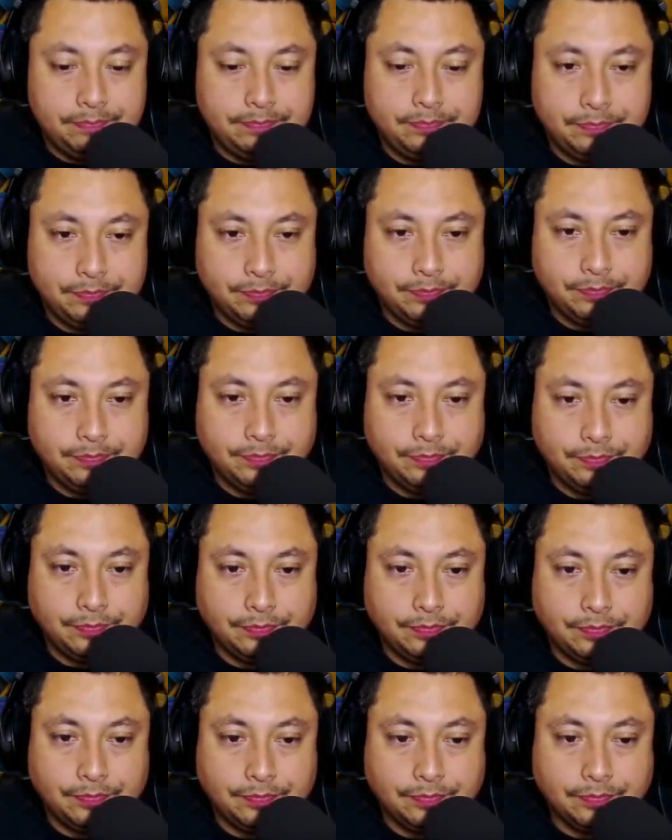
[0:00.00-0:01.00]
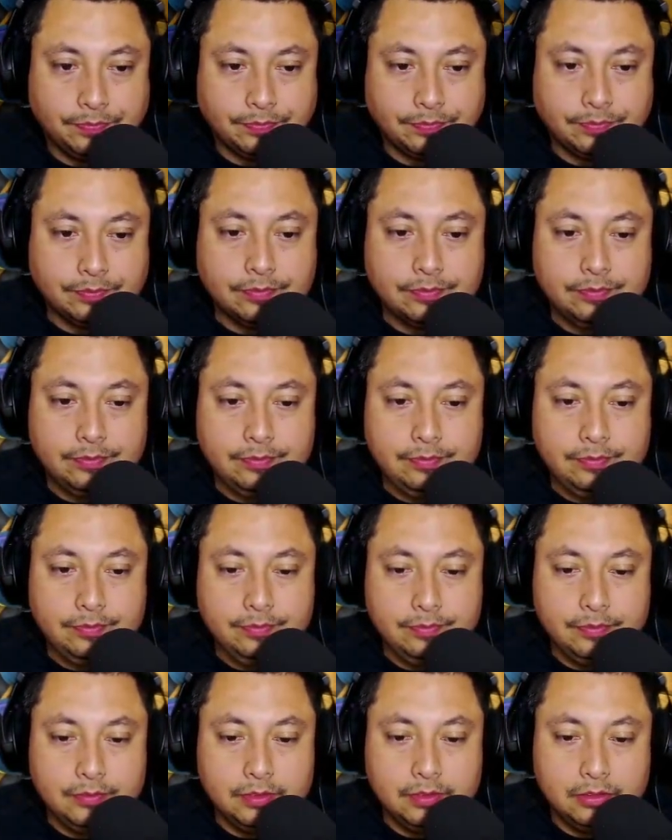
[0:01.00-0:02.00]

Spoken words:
(silence)